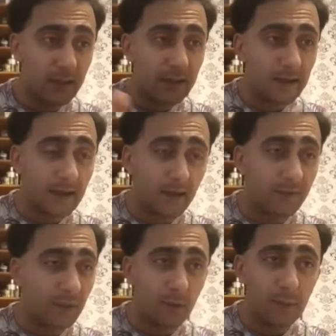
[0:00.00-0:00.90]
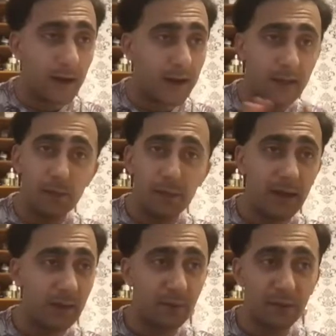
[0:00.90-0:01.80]
get it for about
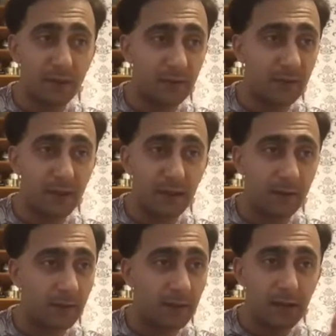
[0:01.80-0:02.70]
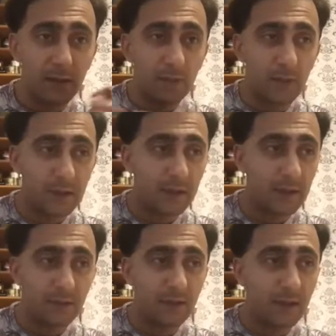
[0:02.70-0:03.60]
£8 when it's down,
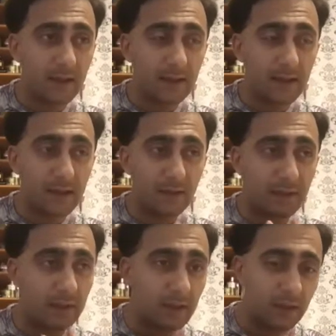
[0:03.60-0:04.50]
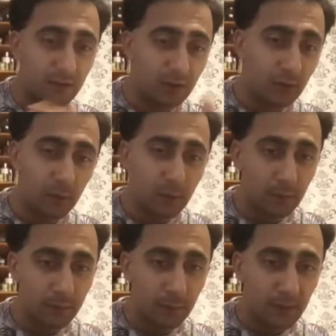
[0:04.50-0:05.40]
because that is going to last you all
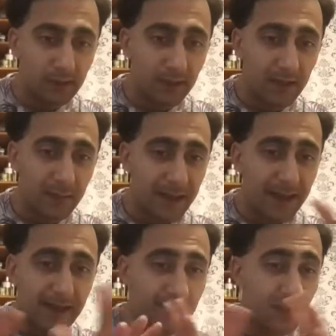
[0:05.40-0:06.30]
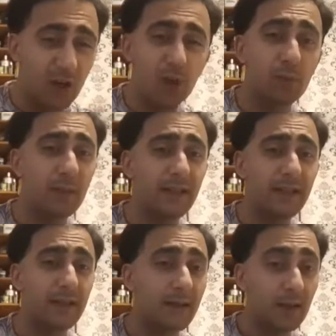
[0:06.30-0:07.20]
springtime, and
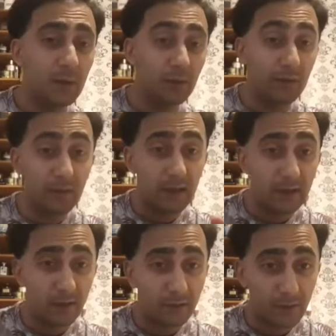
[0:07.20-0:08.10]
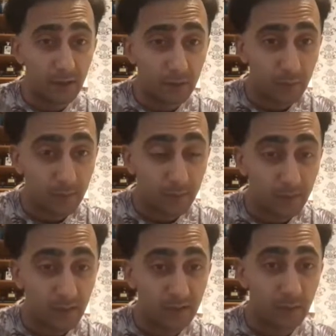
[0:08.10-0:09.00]
nobody would say you're not fresh with
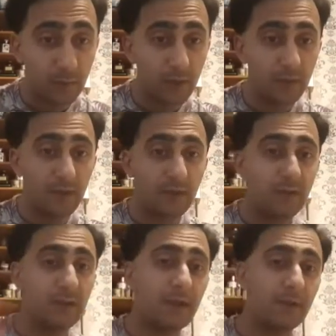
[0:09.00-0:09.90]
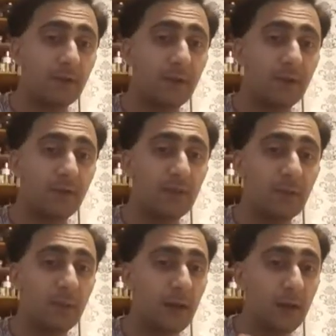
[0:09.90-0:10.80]
Versace Blue Jeans. Never smells
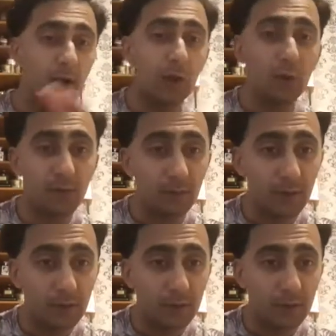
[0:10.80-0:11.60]
cheap, always smells